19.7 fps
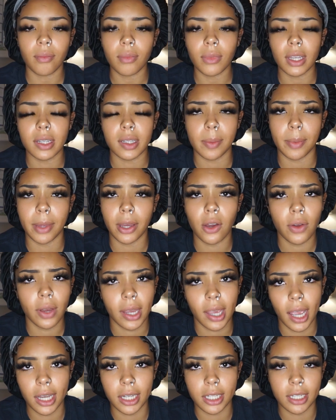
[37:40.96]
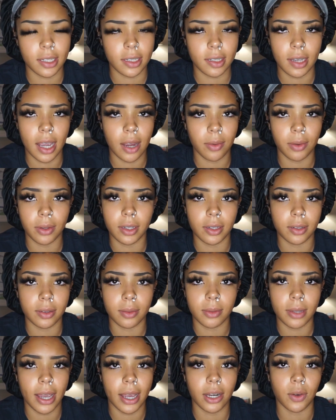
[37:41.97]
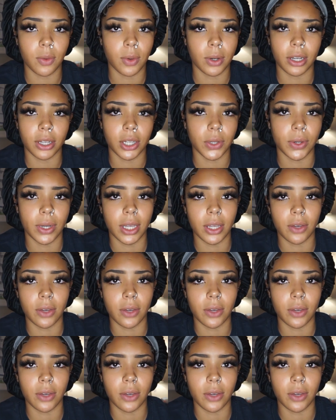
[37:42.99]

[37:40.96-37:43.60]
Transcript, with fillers: So I'm like, okay, I just, I really, I don't want to do it.